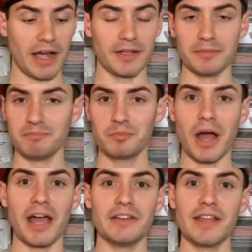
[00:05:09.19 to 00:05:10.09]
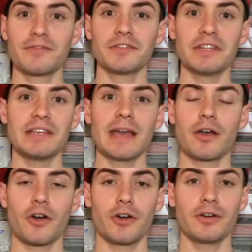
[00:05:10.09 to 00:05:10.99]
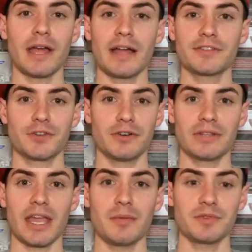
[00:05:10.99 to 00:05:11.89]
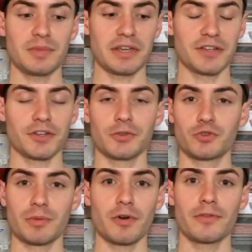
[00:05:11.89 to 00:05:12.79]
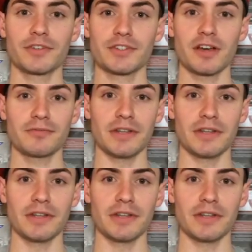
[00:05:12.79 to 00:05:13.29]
I definitely get hurt at certain games because I'll trip over stuff,